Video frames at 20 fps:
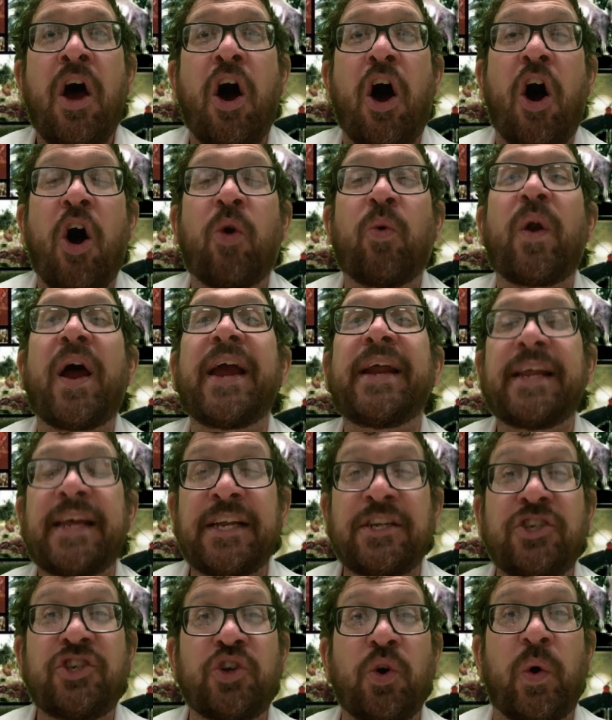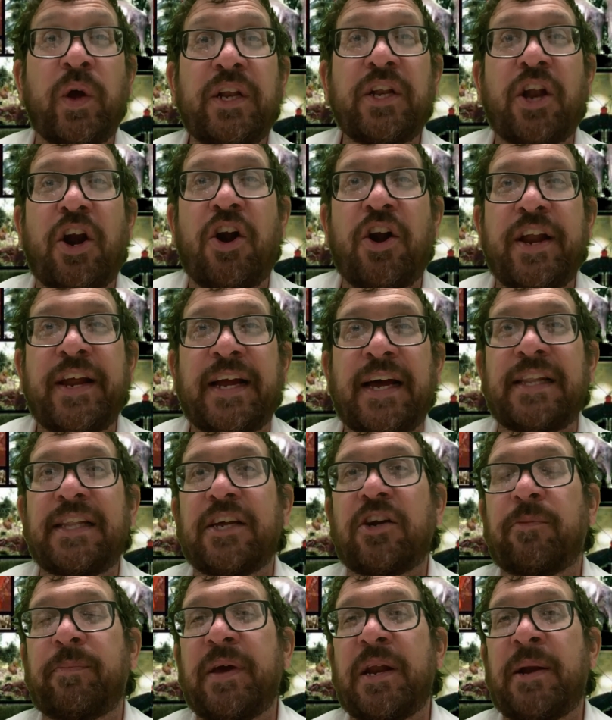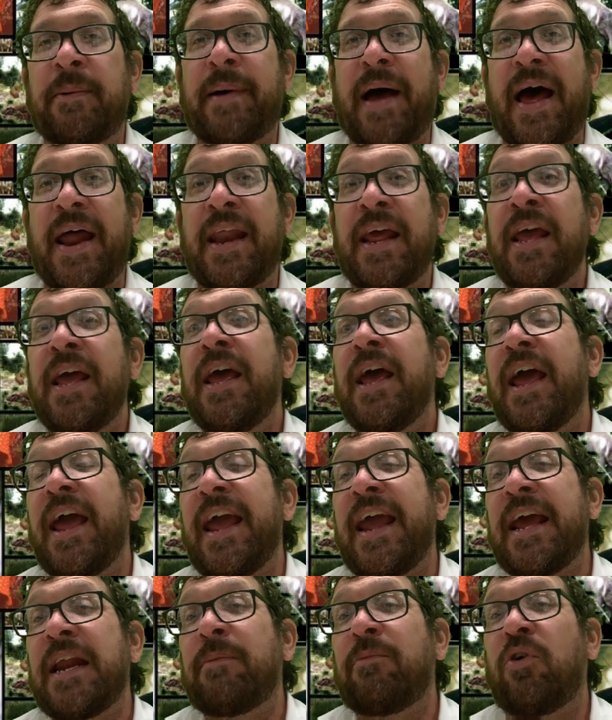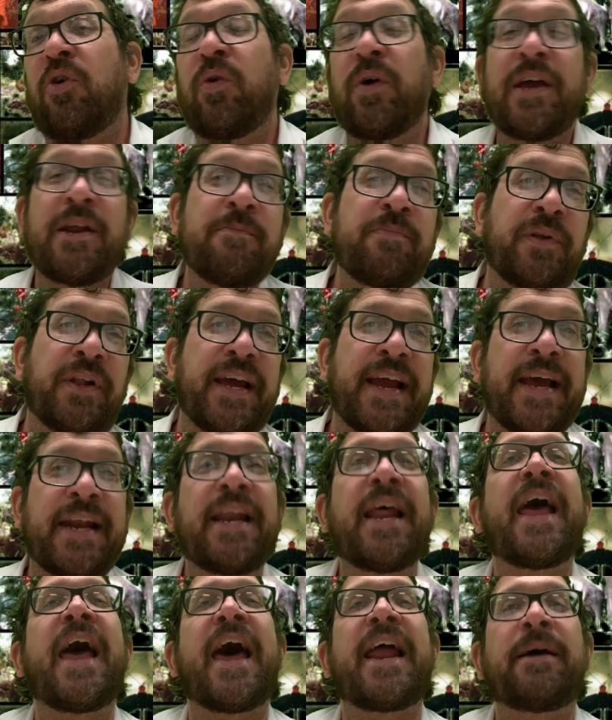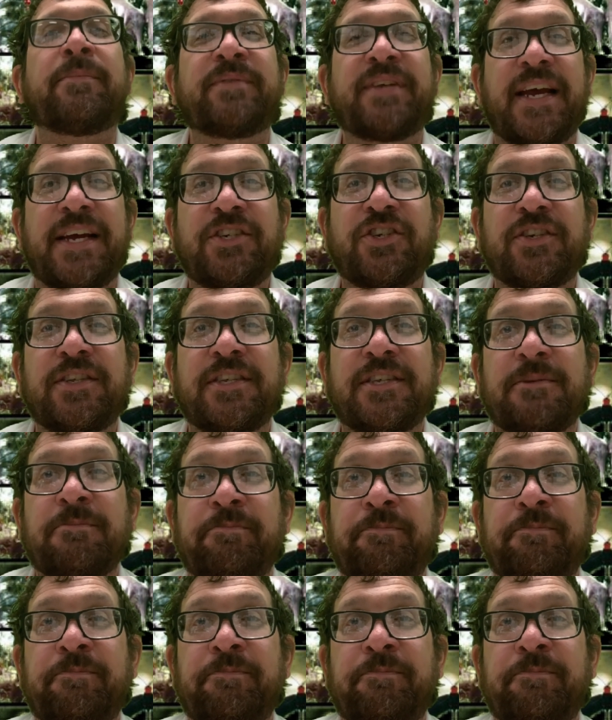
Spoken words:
All right, enjoy learning a little bit about animal and plant adaptations.